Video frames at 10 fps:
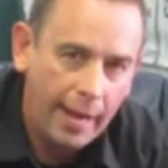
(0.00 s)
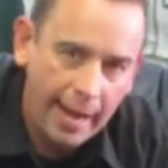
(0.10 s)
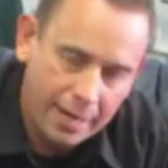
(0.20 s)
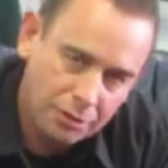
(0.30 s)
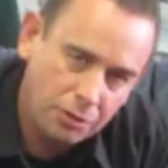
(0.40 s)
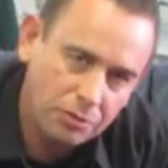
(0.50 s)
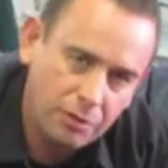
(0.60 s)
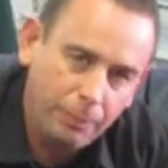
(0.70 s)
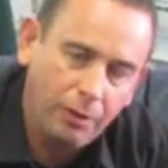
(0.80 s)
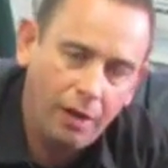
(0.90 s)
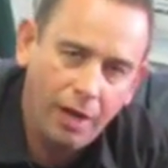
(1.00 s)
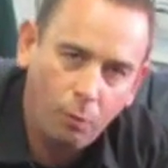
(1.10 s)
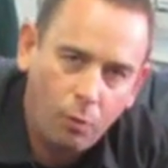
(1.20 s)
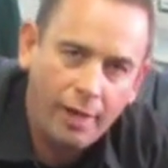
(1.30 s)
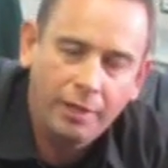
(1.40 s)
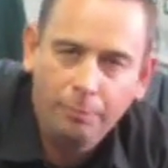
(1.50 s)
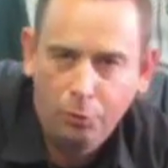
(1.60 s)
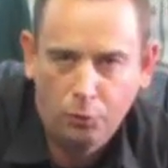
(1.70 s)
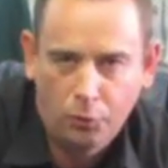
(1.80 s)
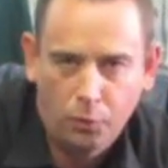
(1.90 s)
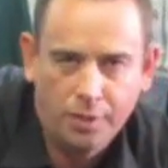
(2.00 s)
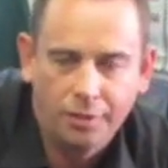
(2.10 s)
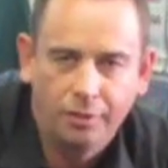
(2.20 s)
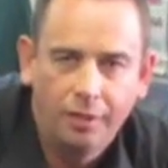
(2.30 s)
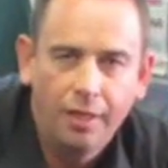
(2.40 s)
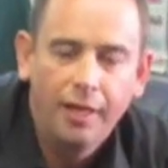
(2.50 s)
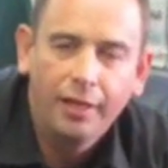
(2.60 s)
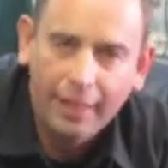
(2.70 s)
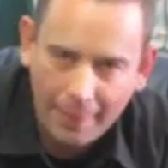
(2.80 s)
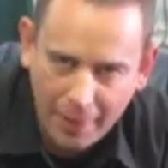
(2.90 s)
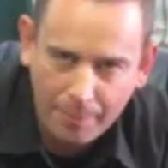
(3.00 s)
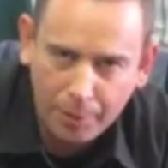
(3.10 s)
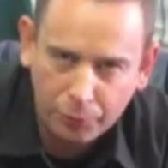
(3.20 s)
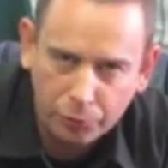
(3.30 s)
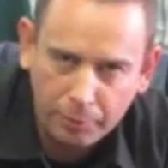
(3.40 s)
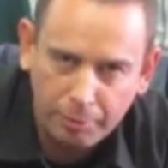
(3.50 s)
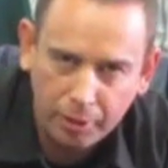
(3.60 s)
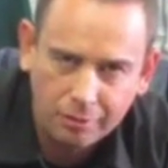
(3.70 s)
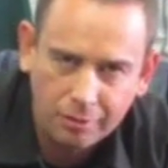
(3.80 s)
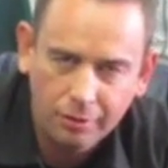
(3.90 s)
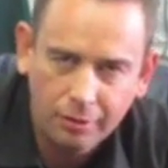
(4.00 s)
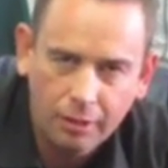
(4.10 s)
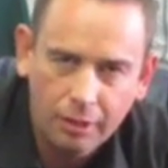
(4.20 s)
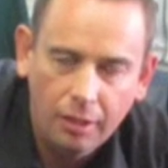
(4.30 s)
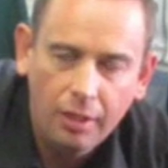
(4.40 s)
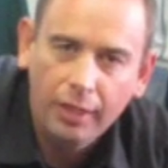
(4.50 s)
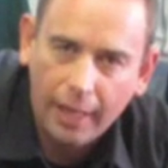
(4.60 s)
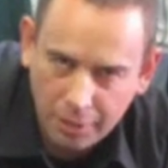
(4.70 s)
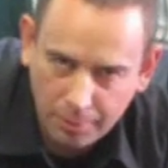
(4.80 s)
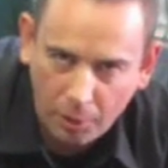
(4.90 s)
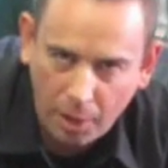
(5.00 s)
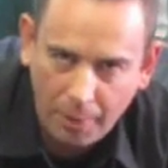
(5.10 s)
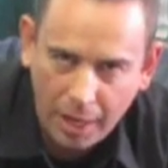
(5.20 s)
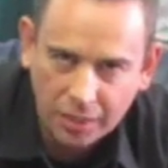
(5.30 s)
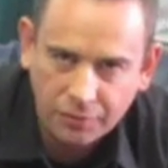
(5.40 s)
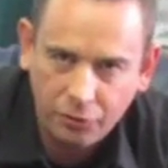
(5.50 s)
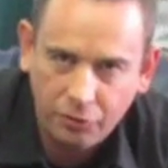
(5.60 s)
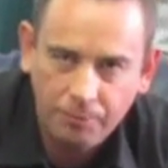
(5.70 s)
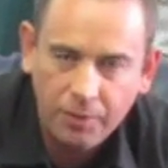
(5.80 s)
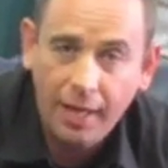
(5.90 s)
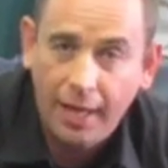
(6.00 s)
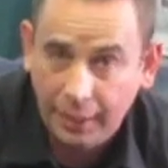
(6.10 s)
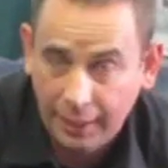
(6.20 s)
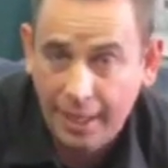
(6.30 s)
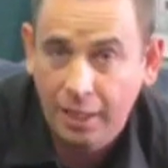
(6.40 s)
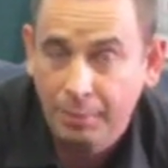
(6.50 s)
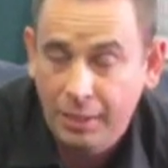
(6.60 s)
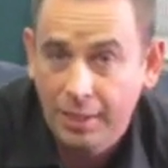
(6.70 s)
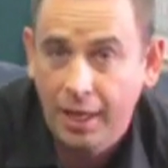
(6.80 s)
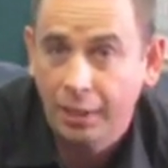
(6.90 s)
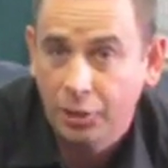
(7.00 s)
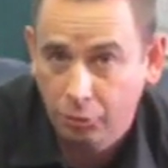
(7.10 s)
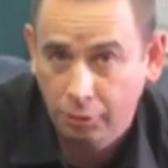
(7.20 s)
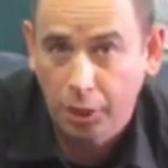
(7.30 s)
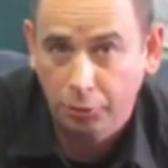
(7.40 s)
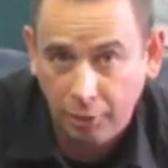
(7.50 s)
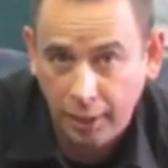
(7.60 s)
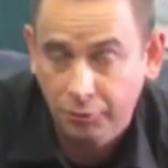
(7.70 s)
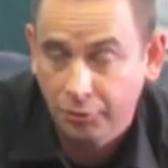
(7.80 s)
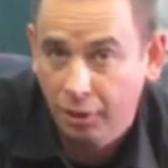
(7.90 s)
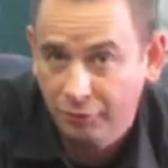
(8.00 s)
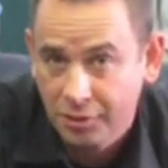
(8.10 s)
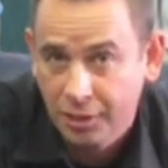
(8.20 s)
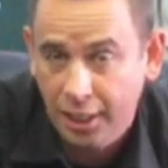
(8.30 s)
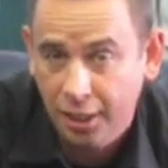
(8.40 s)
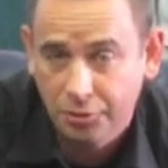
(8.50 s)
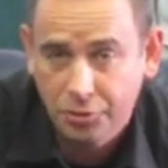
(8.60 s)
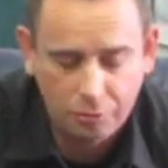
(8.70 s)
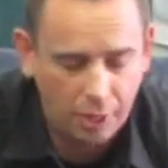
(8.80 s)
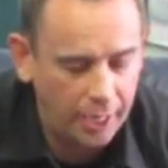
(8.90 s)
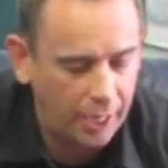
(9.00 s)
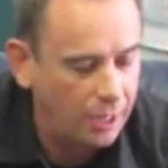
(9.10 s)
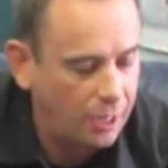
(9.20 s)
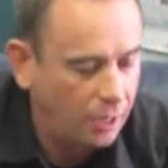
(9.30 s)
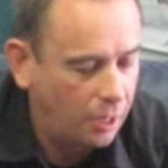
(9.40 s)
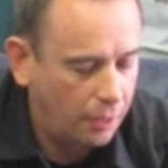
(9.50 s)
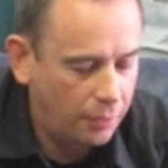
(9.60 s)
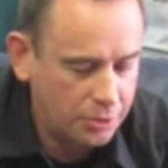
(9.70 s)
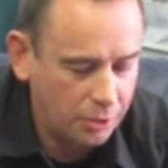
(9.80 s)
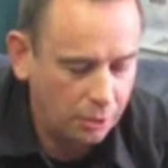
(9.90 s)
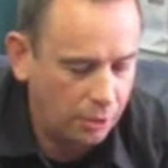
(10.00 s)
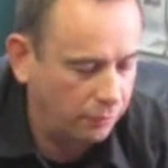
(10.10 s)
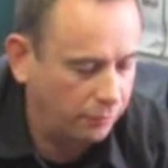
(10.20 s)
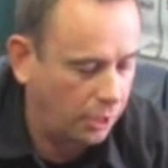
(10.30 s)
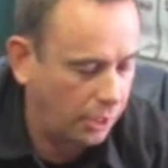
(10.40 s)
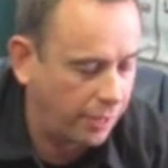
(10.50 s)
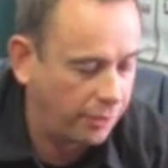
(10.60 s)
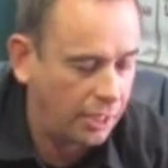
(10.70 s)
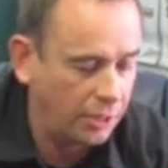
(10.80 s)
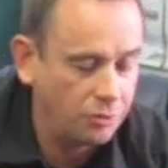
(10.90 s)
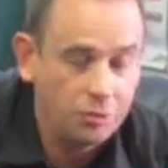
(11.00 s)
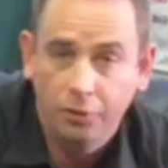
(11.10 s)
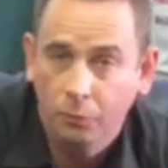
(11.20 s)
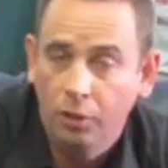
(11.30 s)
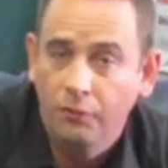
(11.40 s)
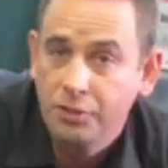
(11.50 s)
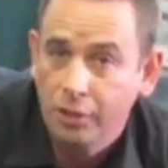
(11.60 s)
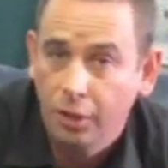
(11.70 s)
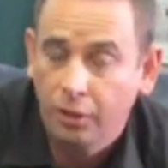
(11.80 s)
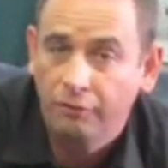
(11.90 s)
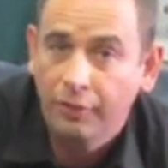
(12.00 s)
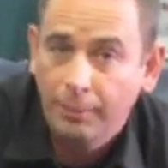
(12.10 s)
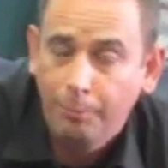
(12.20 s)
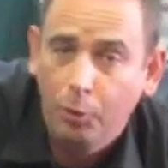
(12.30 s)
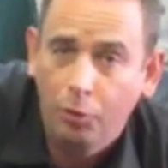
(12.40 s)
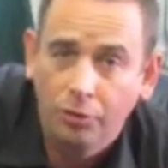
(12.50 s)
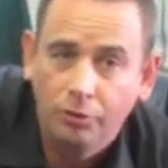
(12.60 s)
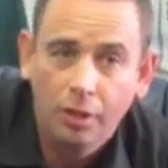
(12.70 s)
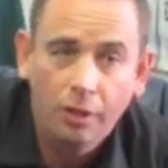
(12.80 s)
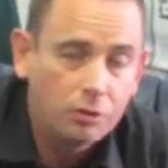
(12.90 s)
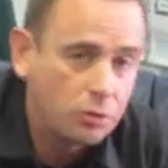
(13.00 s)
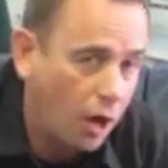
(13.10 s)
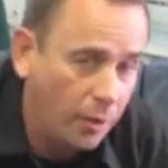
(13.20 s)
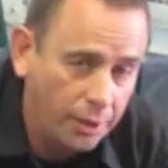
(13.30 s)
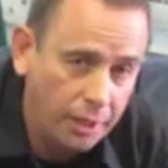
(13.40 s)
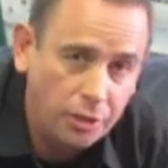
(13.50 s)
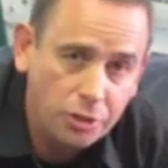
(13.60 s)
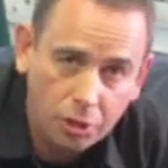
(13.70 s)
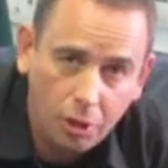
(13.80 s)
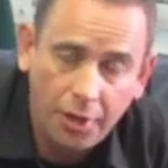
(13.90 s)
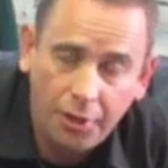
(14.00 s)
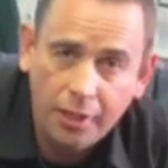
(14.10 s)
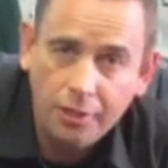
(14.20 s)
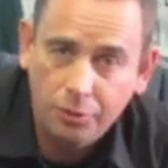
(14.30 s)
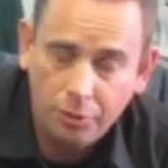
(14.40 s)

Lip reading: ask your supplier one important question. Can they be rebuilt? Can you buy parts for them? And can it be done in your local country? Obviously here in Australia, there's a lot of, like other countries in the world, there's a lot of imported Taiwanese, Chinese